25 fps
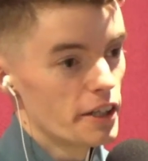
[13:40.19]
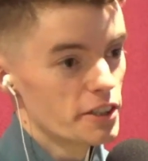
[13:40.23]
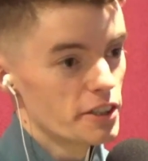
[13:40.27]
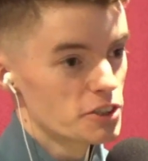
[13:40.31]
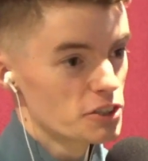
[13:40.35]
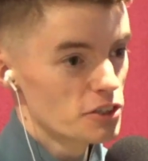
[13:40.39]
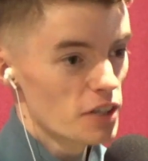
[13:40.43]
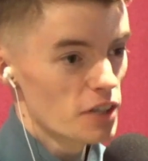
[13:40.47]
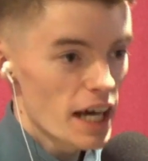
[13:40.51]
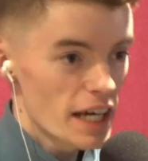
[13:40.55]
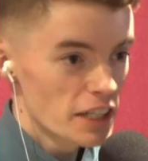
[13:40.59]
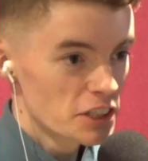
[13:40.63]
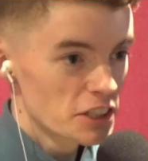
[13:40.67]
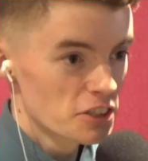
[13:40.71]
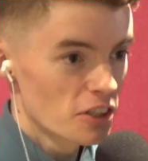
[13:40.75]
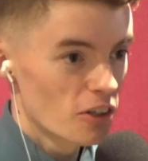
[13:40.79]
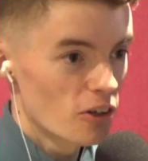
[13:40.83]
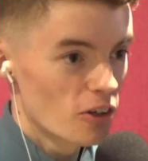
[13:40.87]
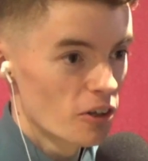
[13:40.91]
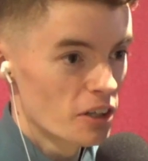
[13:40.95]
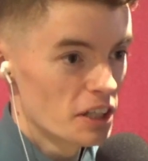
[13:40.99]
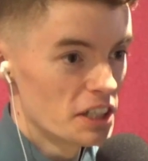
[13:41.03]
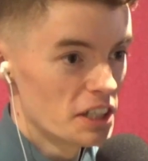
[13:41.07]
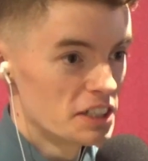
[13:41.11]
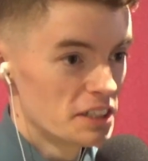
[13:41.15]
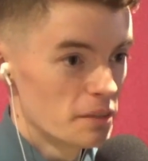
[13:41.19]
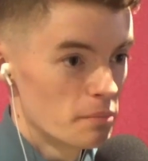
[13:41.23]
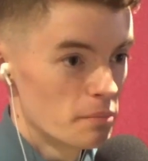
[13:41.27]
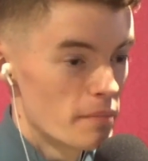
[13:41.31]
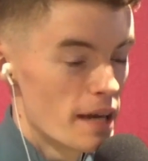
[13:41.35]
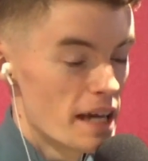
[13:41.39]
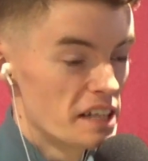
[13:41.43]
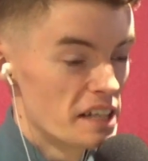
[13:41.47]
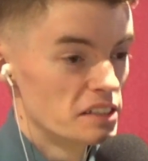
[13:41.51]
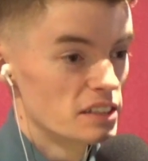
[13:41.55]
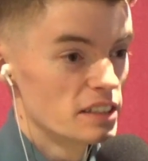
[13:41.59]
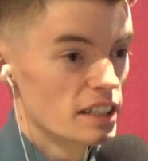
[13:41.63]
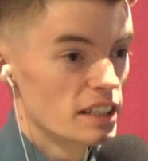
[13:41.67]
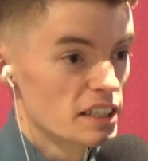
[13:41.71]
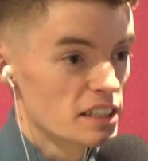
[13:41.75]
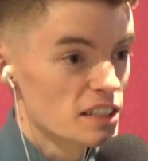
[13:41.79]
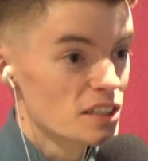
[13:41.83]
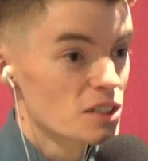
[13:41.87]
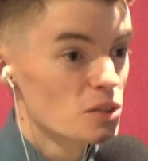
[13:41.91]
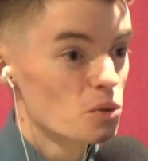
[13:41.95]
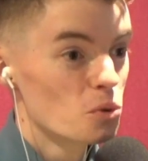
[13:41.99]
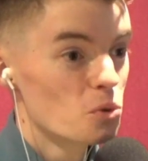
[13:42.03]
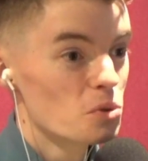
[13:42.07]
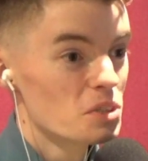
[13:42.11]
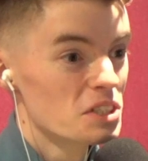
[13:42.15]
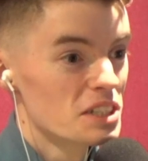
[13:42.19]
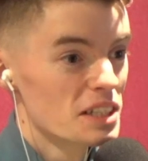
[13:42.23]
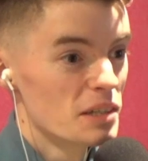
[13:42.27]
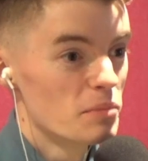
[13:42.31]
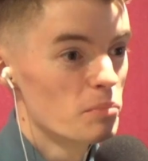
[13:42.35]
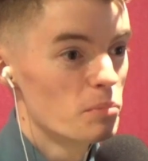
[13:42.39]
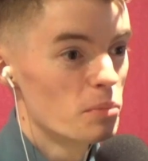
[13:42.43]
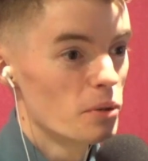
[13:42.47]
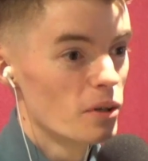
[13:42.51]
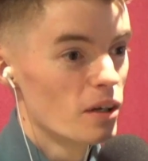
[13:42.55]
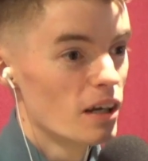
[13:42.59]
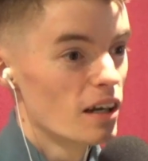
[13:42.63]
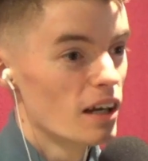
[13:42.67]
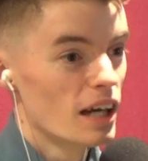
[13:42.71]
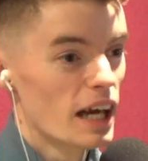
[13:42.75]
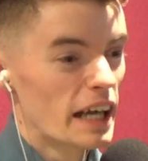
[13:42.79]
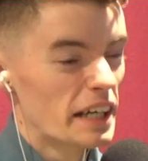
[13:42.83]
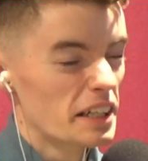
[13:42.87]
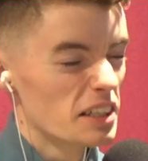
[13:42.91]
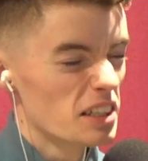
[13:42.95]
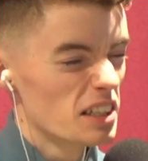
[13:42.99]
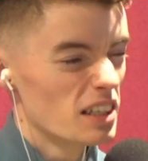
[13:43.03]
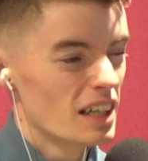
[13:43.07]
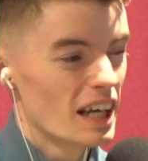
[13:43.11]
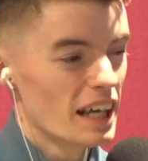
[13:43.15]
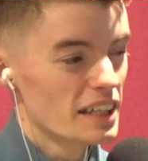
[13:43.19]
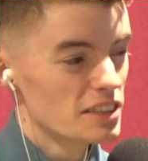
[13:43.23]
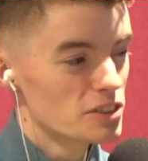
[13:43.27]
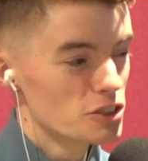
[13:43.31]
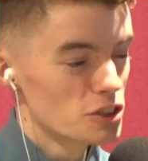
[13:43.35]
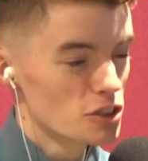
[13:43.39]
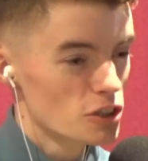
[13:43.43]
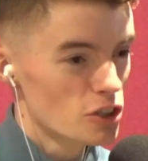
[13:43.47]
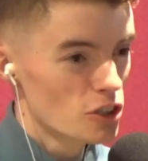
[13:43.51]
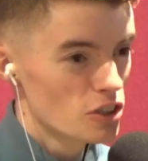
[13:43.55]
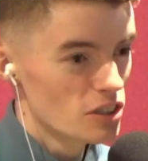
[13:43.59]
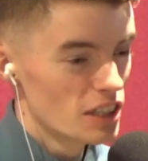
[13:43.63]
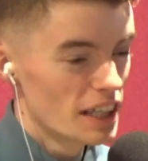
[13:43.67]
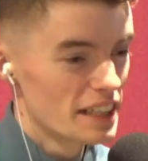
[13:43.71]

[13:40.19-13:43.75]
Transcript: His trash talk is immense. It's so simple and like just